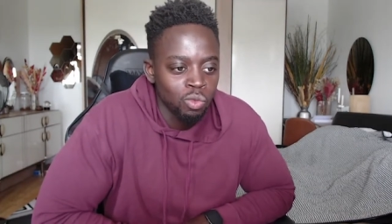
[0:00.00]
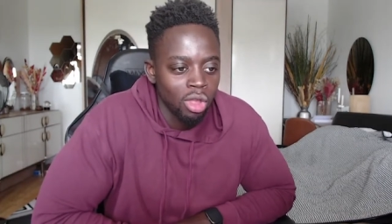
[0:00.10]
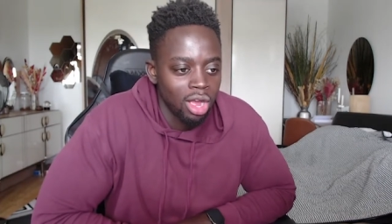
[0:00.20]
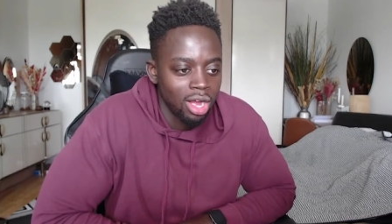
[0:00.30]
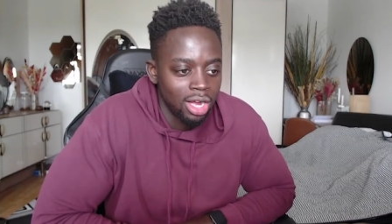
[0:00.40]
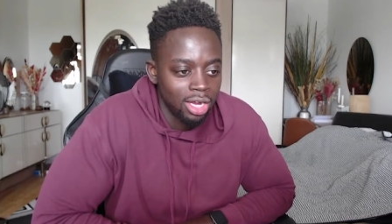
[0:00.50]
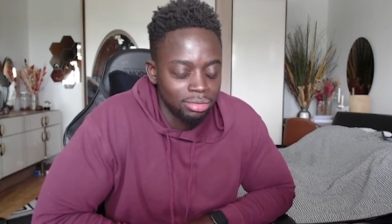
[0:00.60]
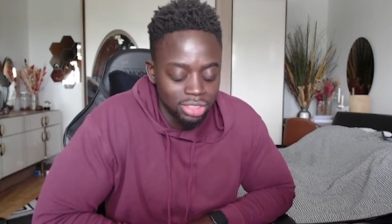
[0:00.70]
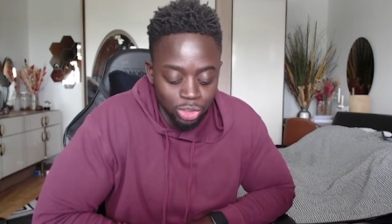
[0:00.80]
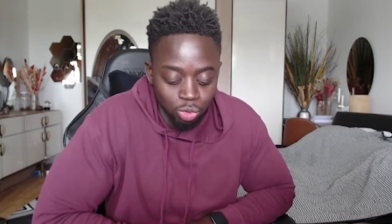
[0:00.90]
uh,
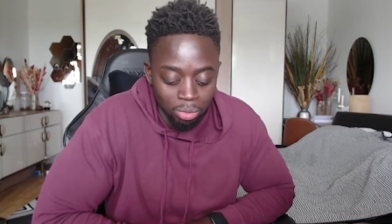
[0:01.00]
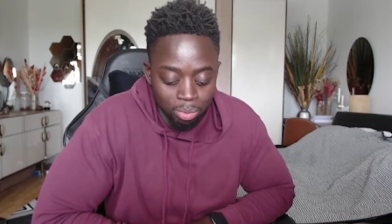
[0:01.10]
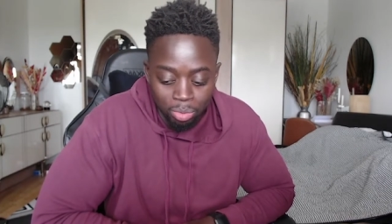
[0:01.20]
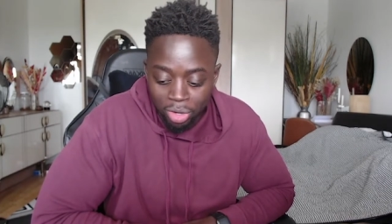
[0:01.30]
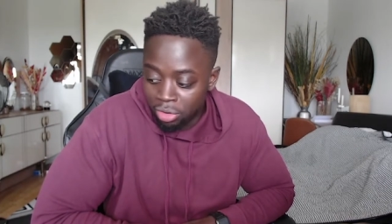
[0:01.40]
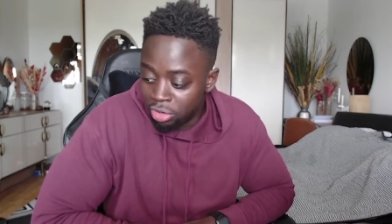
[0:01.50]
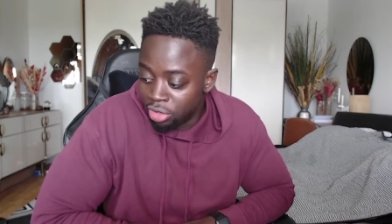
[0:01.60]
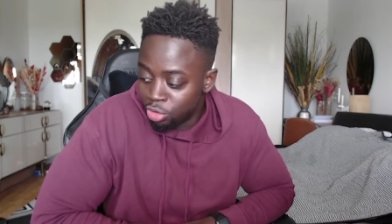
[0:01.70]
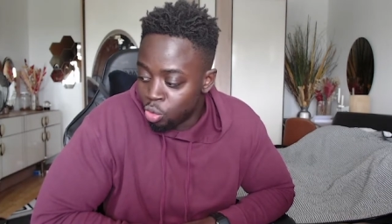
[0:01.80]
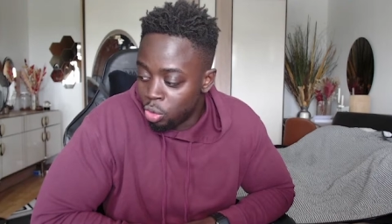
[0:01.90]
since we've been
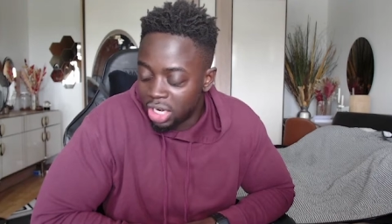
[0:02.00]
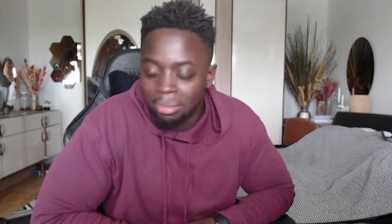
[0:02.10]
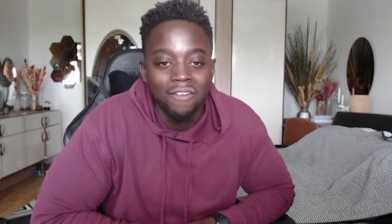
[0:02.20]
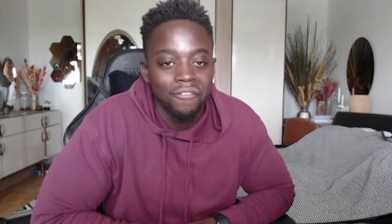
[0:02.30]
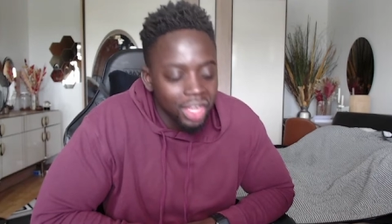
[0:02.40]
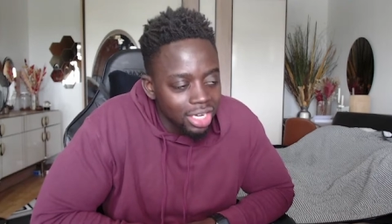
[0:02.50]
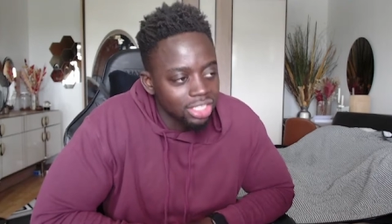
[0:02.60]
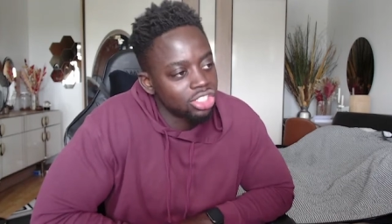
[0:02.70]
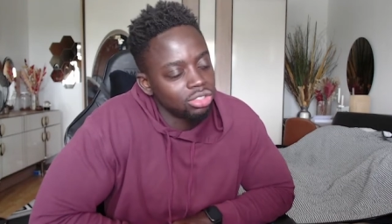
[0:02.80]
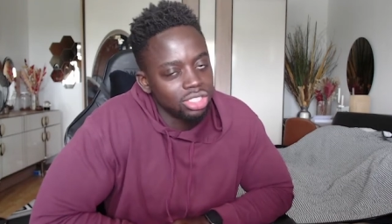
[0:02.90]
talking about fitness.
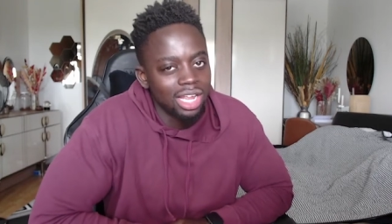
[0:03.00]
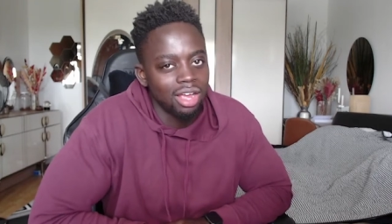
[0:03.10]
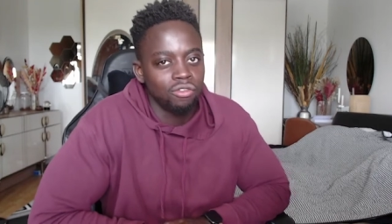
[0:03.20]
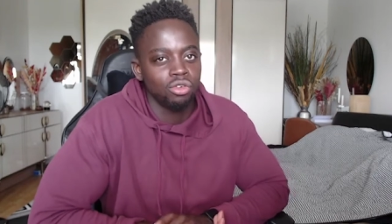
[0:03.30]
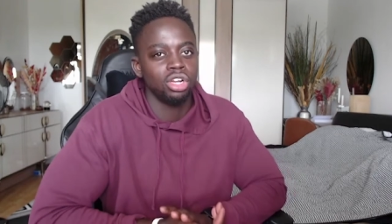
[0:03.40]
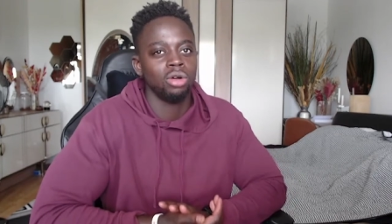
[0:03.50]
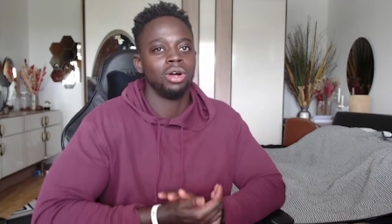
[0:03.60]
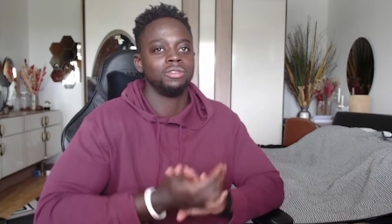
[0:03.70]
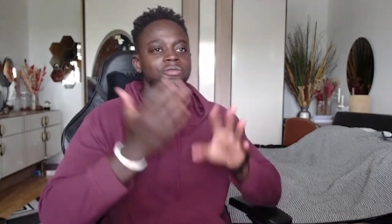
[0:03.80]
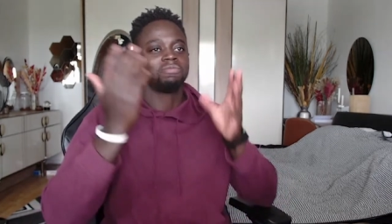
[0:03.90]
So today I thought, you know
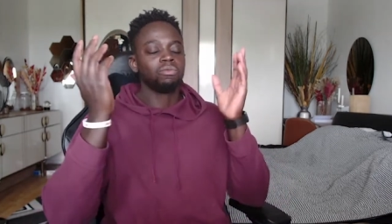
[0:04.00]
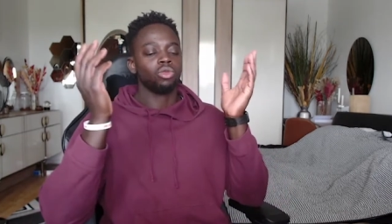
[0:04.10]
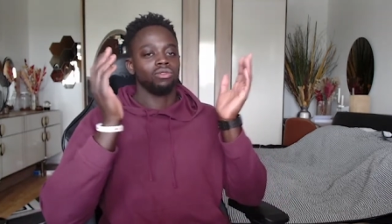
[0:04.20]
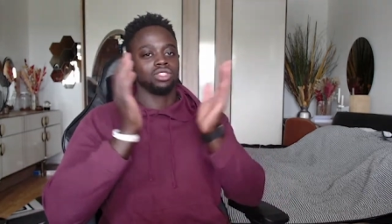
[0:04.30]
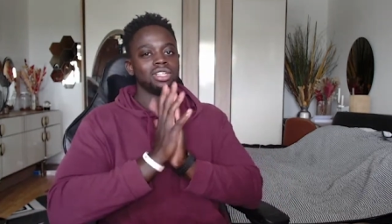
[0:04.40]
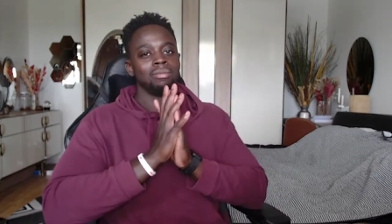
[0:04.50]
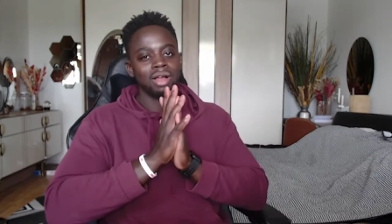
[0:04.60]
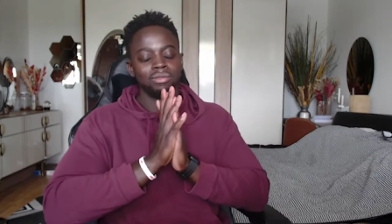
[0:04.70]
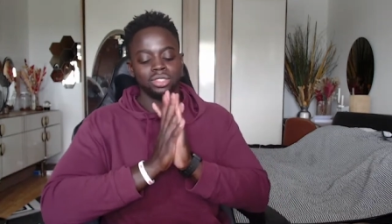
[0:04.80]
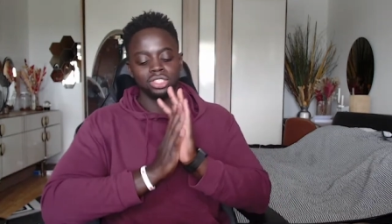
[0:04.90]
what? Just come back
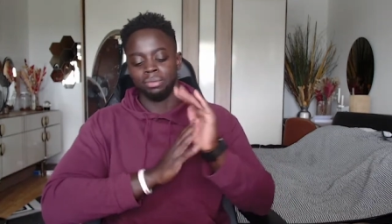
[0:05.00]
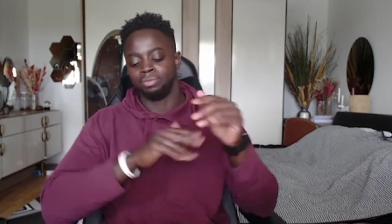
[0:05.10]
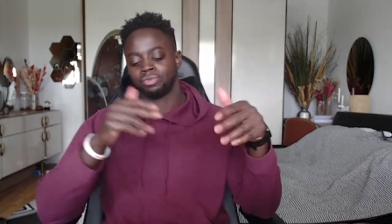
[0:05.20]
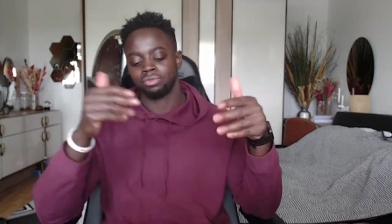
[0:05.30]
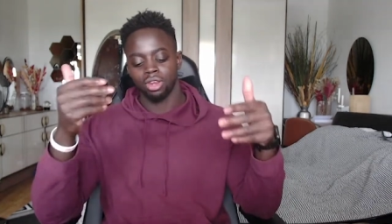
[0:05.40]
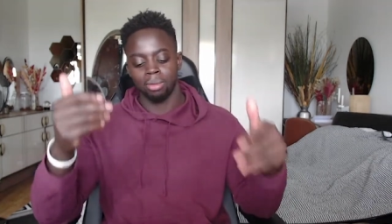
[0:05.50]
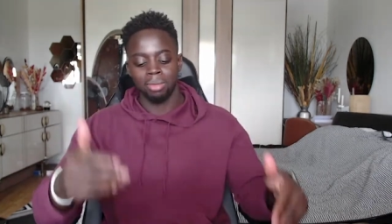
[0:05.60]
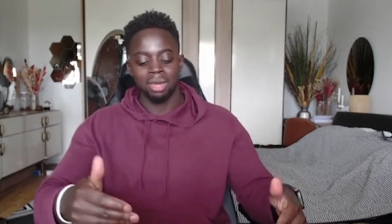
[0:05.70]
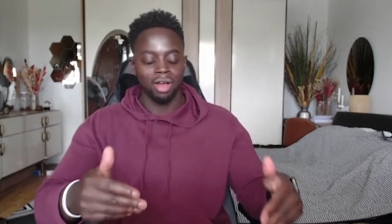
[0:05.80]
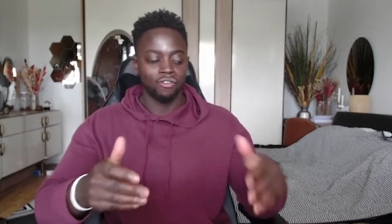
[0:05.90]
from the gym,
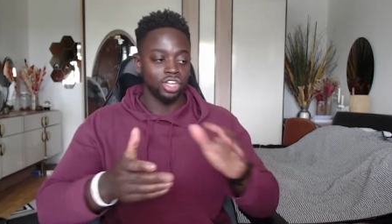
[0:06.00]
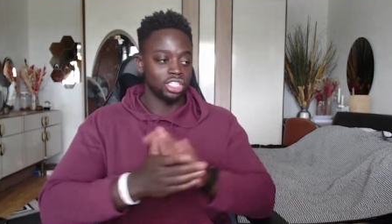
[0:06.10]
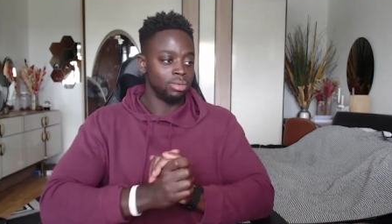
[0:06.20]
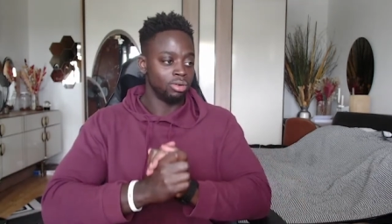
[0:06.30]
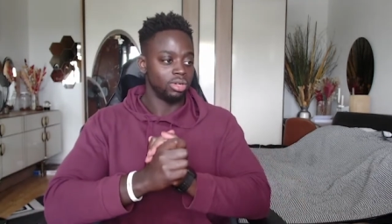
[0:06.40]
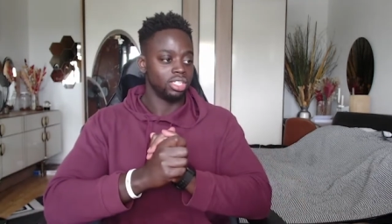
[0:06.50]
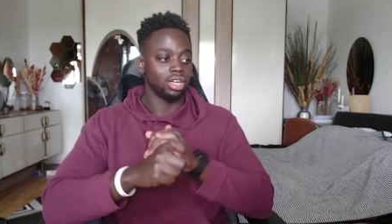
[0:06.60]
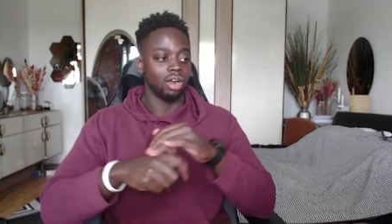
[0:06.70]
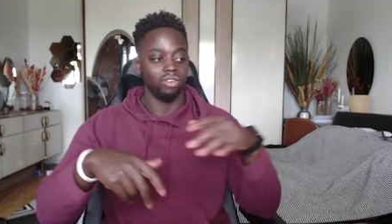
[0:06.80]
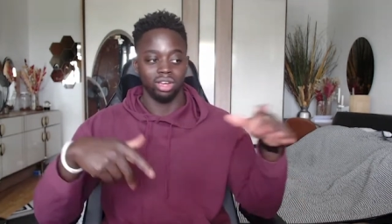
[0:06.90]
made my first meal. It's
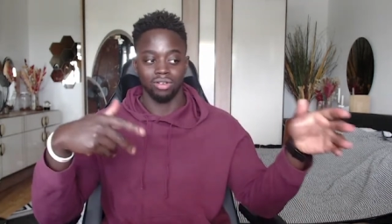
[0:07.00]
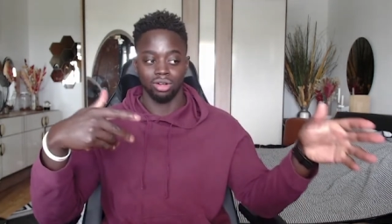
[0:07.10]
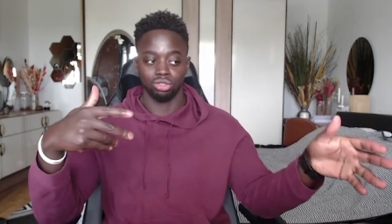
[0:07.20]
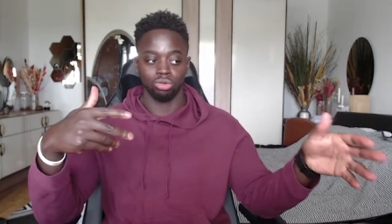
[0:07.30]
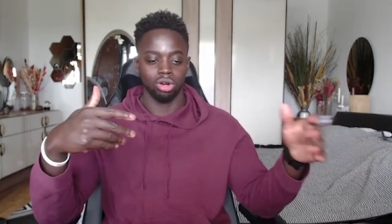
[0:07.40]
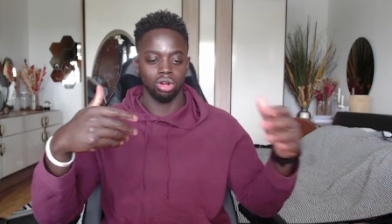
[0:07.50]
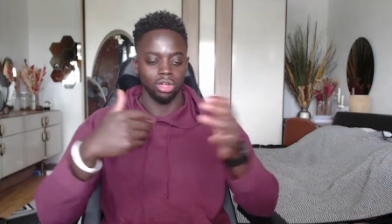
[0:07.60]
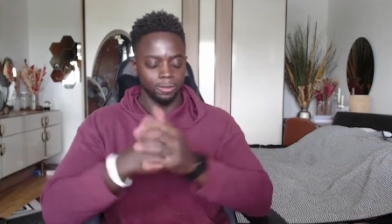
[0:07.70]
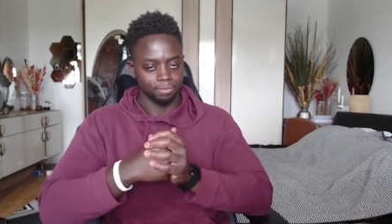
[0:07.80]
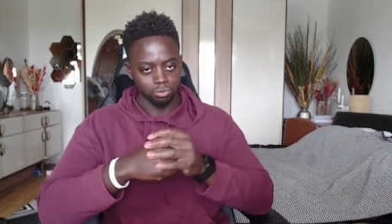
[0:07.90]
currently around two
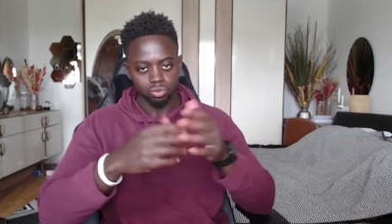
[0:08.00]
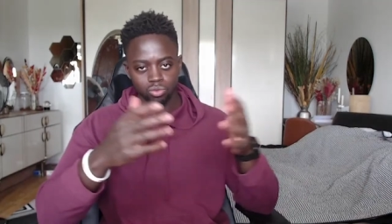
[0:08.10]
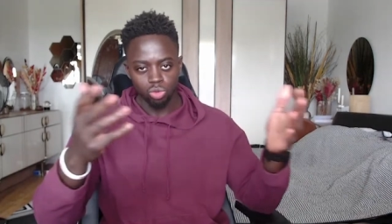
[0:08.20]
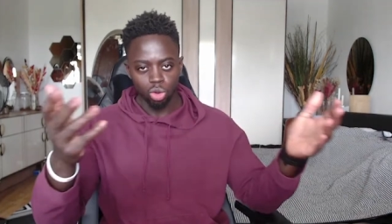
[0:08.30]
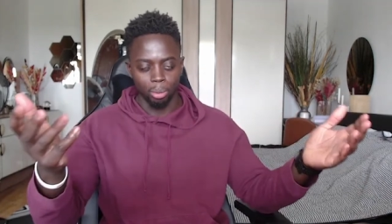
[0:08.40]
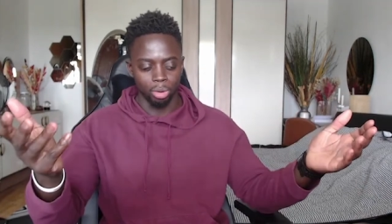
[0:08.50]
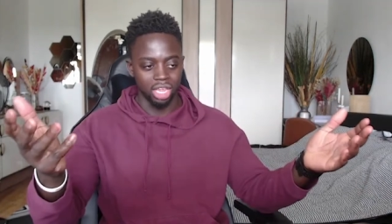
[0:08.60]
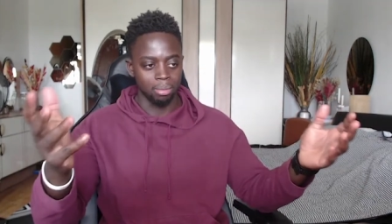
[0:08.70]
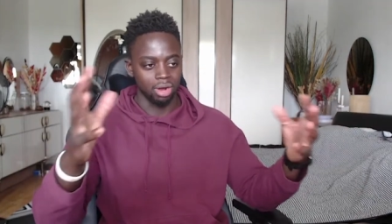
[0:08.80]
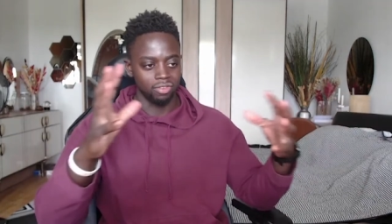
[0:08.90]
o'clock,
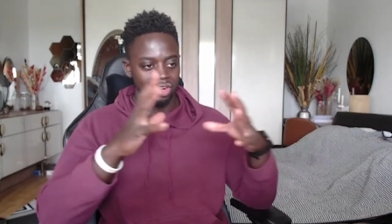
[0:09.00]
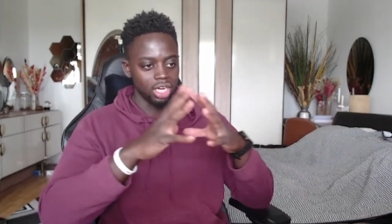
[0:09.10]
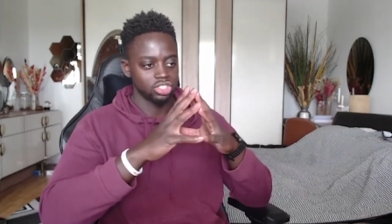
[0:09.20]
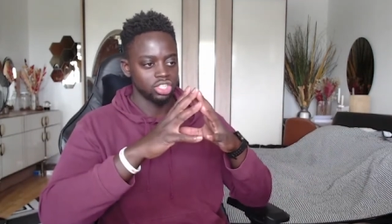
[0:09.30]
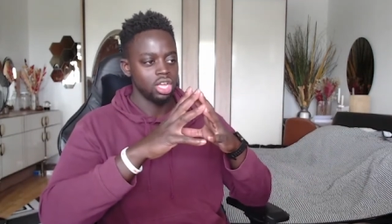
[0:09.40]
breaking my fast.